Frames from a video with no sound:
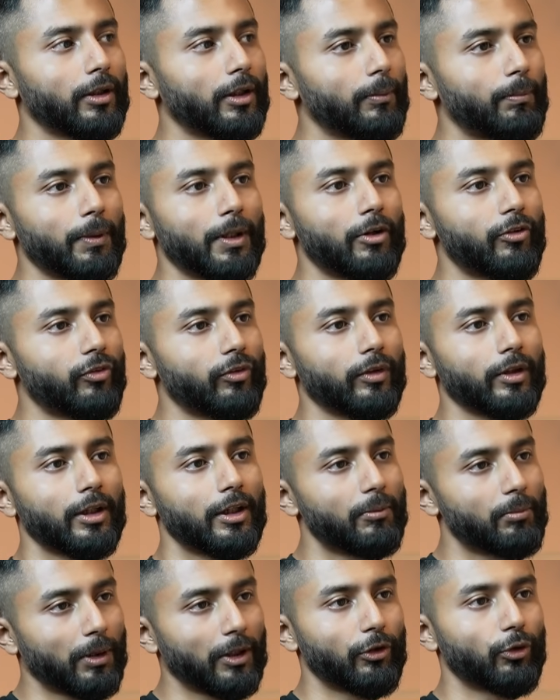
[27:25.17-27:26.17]
repeats
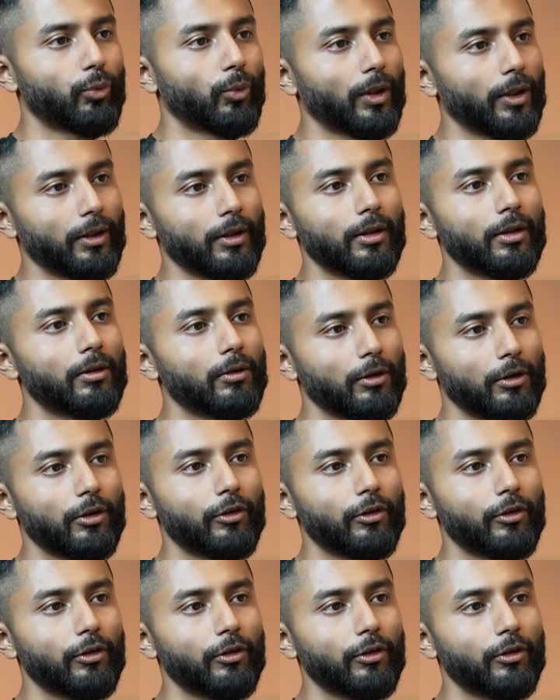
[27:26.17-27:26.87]
in month 1,